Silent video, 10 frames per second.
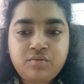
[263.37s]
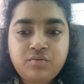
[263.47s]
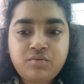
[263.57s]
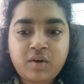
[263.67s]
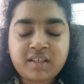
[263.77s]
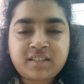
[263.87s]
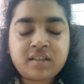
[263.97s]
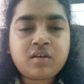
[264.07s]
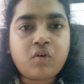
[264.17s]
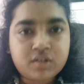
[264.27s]
to
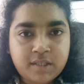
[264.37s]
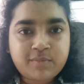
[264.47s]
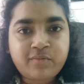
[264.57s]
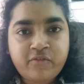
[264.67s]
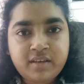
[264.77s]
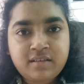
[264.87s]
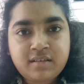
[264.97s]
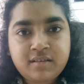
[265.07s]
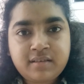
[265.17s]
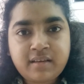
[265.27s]
understand the concept of it.
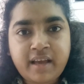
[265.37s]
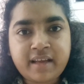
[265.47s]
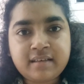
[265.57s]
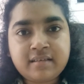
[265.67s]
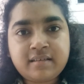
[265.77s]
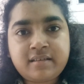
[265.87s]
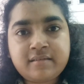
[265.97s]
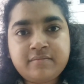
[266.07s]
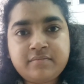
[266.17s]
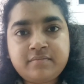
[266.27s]
And
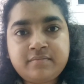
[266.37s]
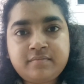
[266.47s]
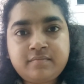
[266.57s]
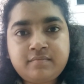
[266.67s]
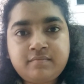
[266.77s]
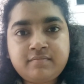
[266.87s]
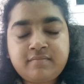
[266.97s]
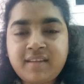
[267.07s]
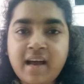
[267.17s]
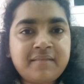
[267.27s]

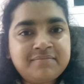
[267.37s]
yeah,